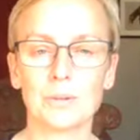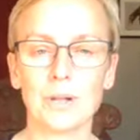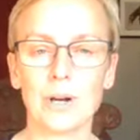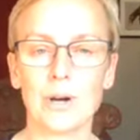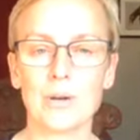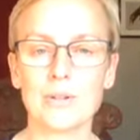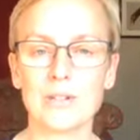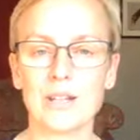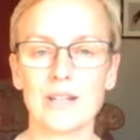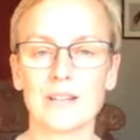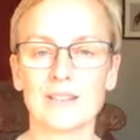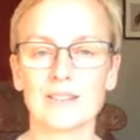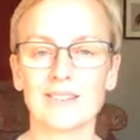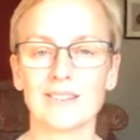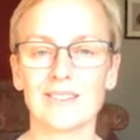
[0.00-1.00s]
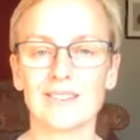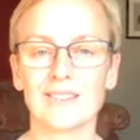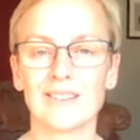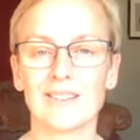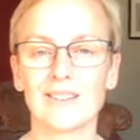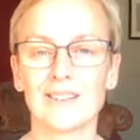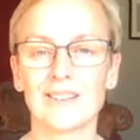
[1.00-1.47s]
Hold it.
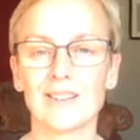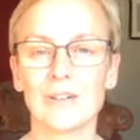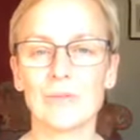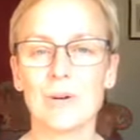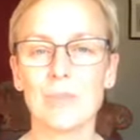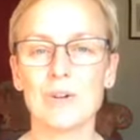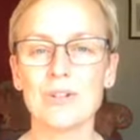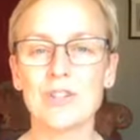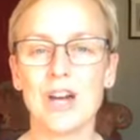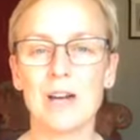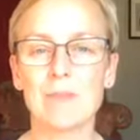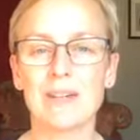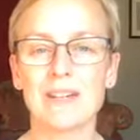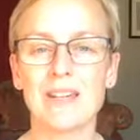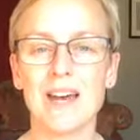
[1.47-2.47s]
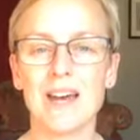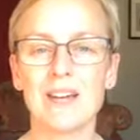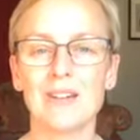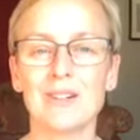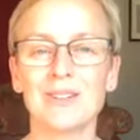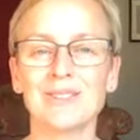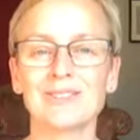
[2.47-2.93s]
Good. One more time.
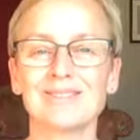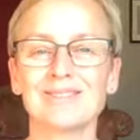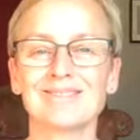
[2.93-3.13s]
Inhale.